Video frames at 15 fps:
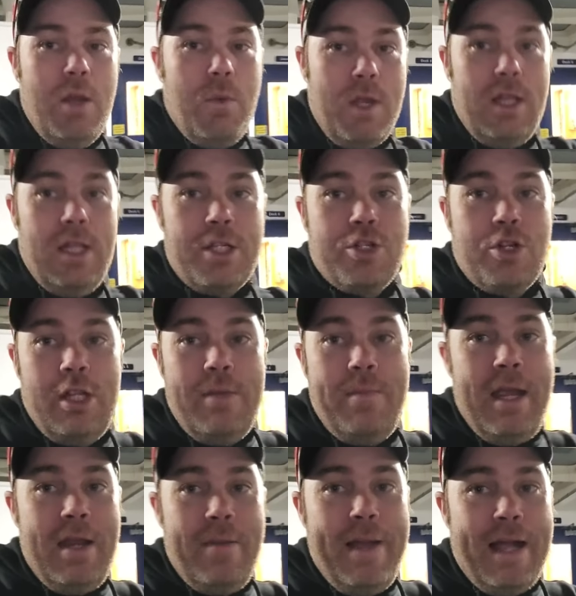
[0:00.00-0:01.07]
We literally
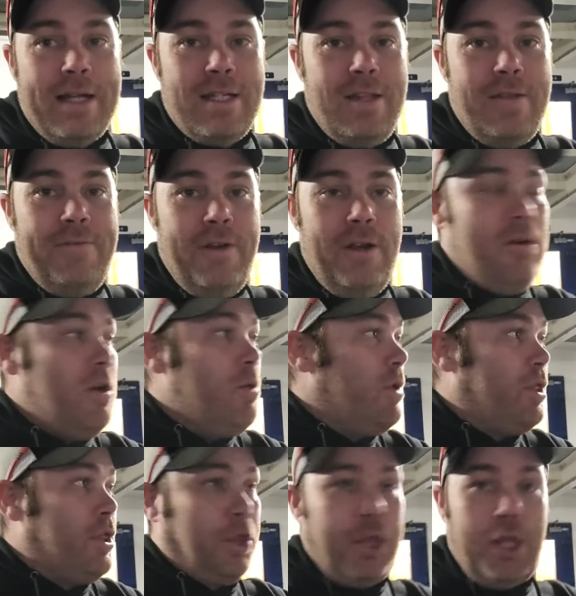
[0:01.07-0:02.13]
made it back to the ferry
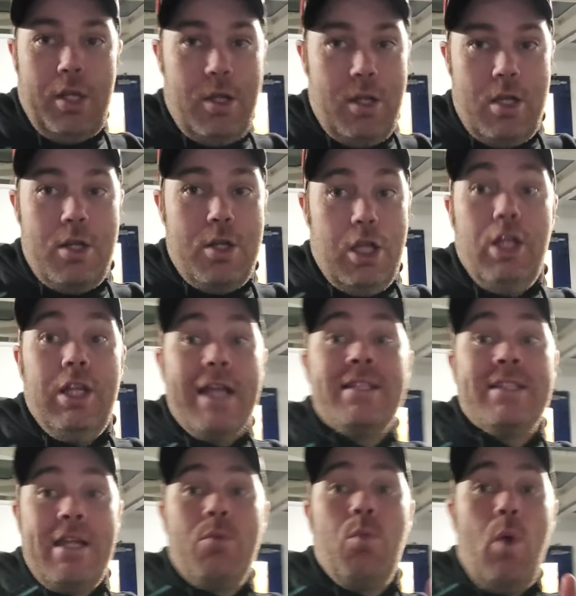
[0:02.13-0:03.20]
with
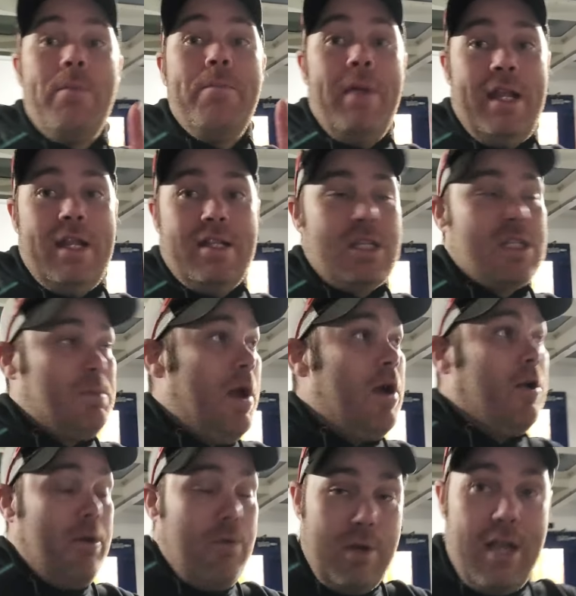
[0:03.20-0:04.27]
less than one minute to
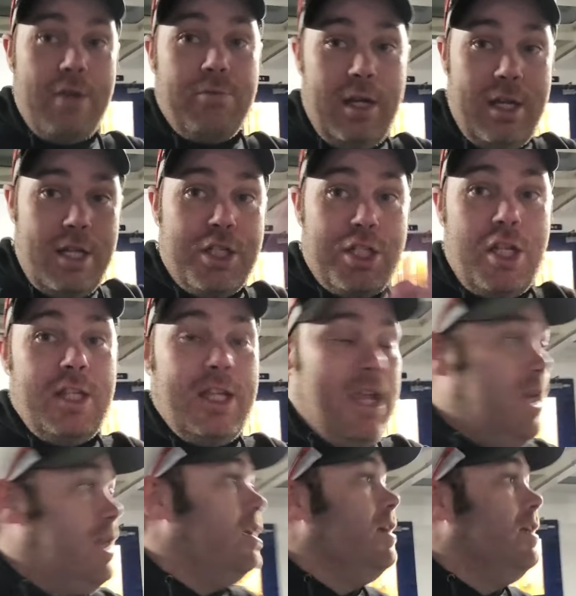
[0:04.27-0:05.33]
spare. They were getting ready to shut the
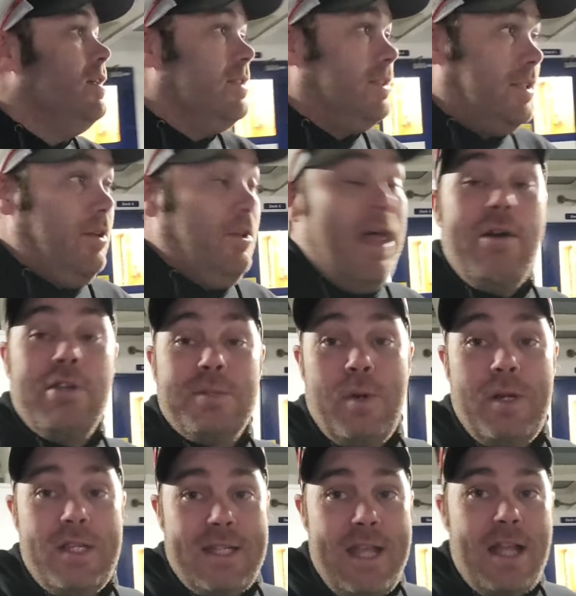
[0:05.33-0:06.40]
gate. So that was
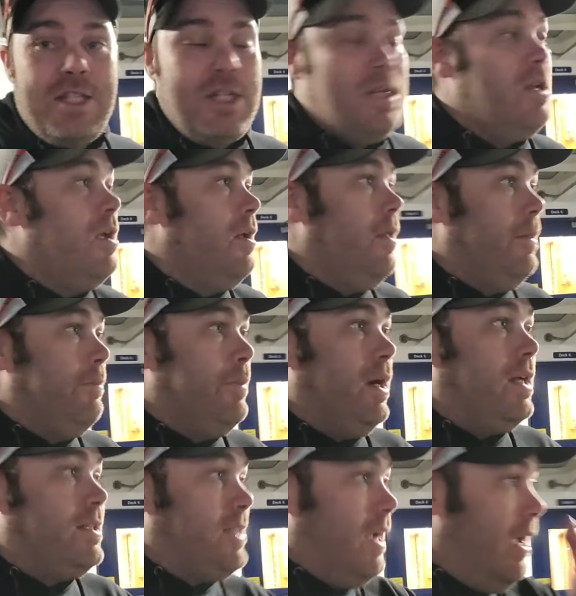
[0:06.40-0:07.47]
pretty sketchy,
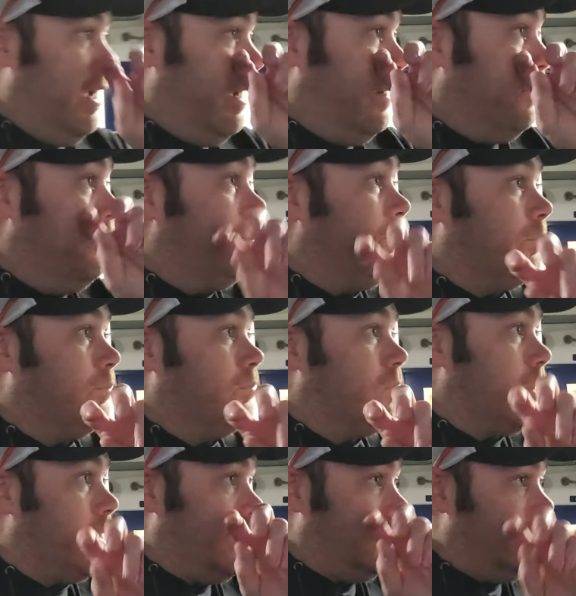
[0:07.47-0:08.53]
but uh,
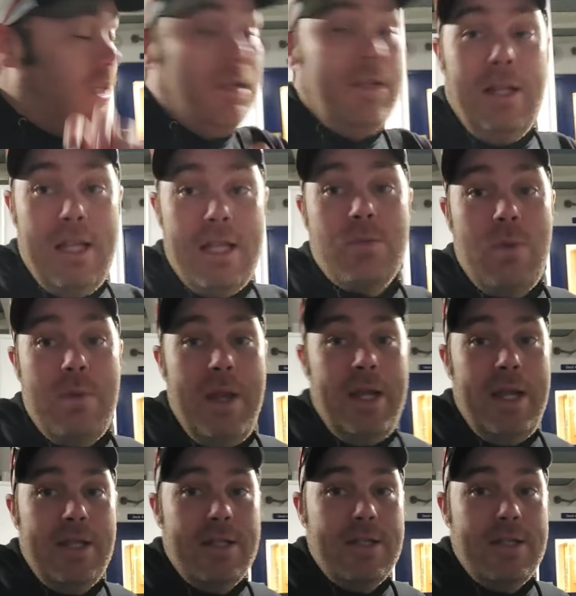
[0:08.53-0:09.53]
nonetheless, we made it.